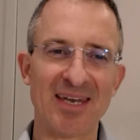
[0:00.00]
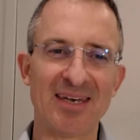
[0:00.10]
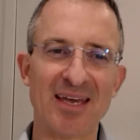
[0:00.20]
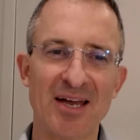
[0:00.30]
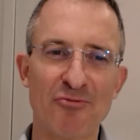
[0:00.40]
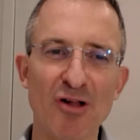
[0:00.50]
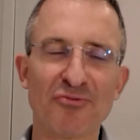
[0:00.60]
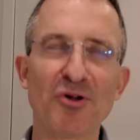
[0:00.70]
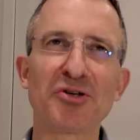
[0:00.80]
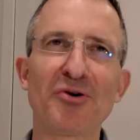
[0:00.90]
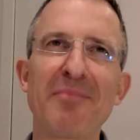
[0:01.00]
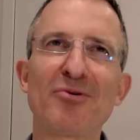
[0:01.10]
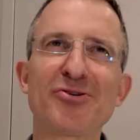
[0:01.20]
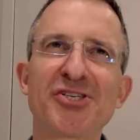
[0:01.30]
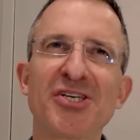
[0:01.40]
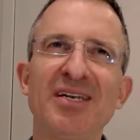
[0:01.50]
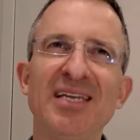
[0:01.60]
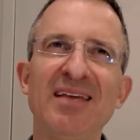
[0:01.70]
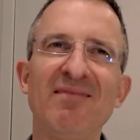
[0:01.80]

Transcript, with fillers: And uh, Ralph Waldo Emerson